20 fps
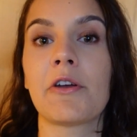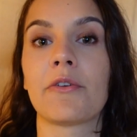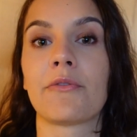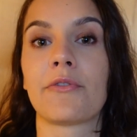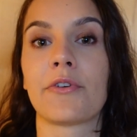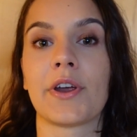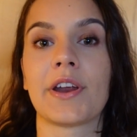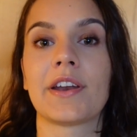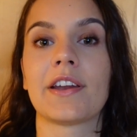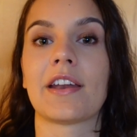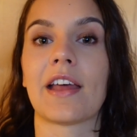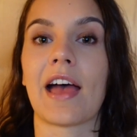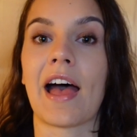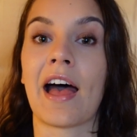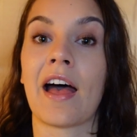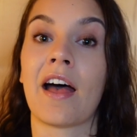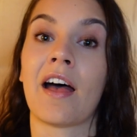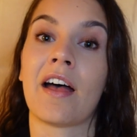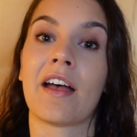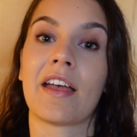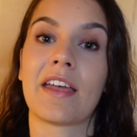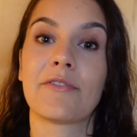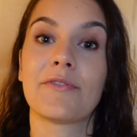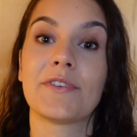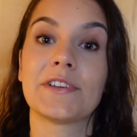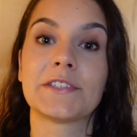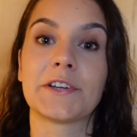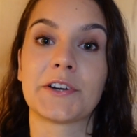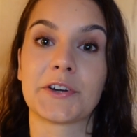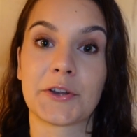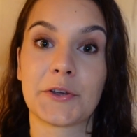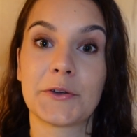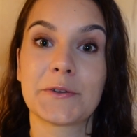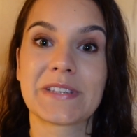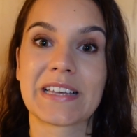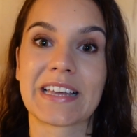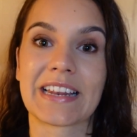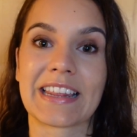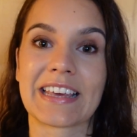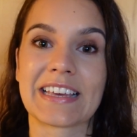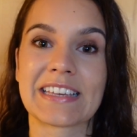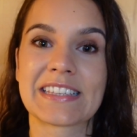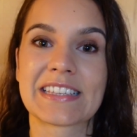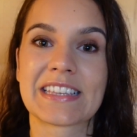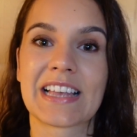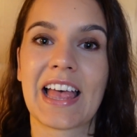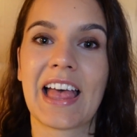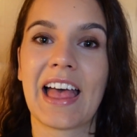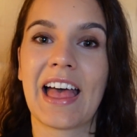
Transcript: afraid that if I start using these,